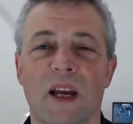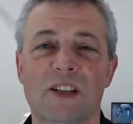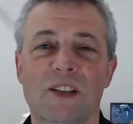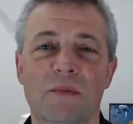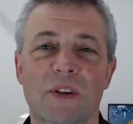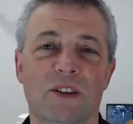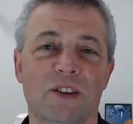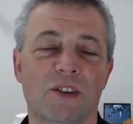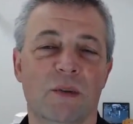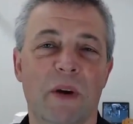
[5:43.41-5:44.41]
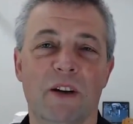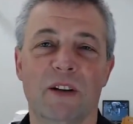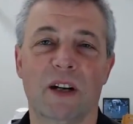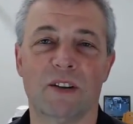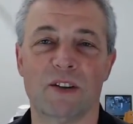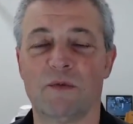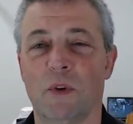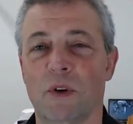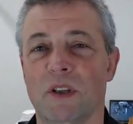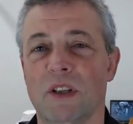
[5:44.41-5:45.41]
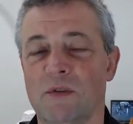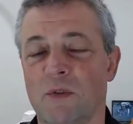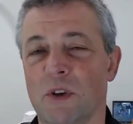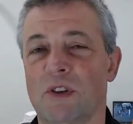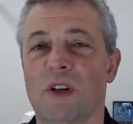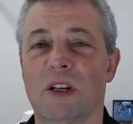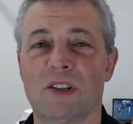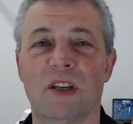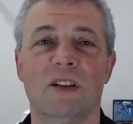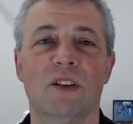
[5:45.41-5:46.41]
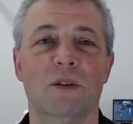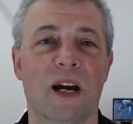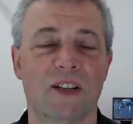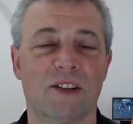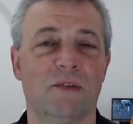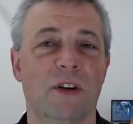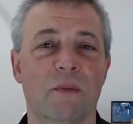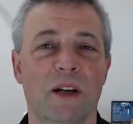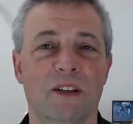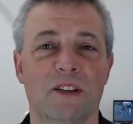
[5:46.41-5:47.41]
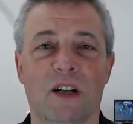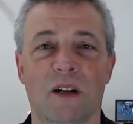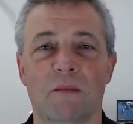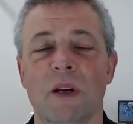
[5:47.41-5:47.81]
And some vehicles are better than others. These Ford trucks, they do last a fair amount of time.